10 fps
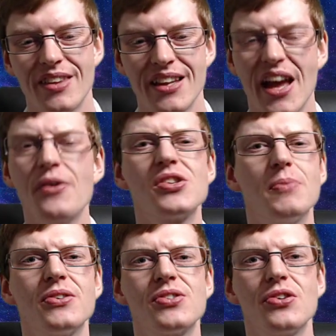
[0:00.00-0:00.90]
Character
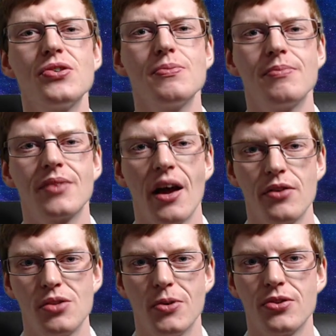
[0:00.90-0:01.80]
models are good.
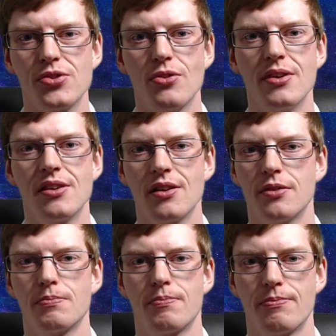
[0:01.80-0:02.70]
Character models are
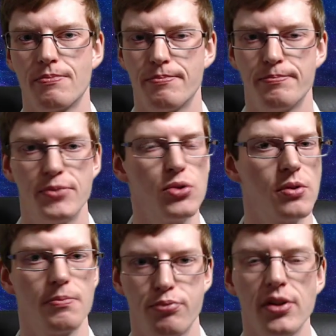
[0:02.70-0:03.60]

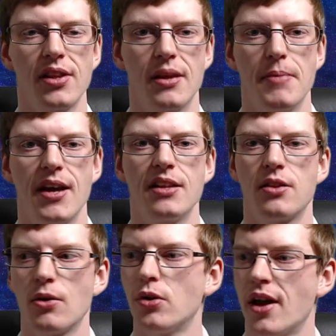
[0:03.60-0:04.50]
brilliantly made.
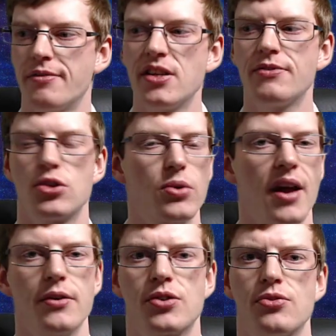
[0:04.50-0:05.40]
They all have individual
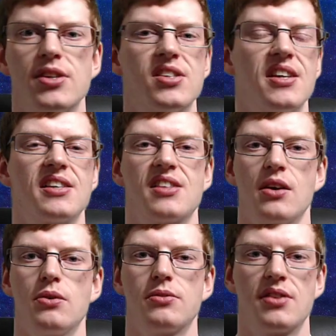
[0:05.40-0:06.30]
characteristics.
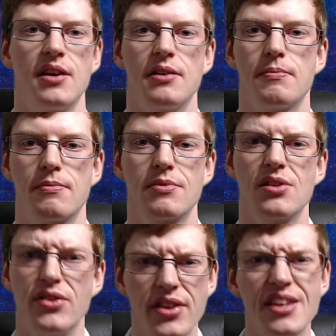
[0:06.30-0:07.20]

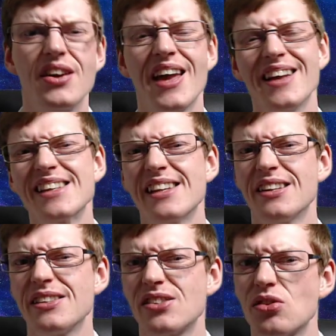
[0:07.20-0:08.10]
You can
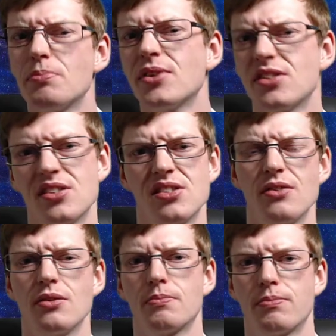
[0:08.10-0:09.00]
tell in some places
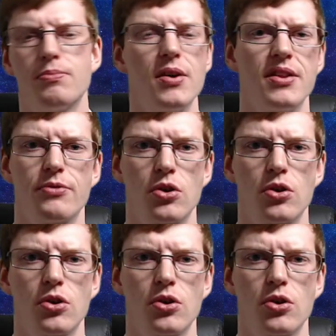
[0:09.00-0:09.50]
where they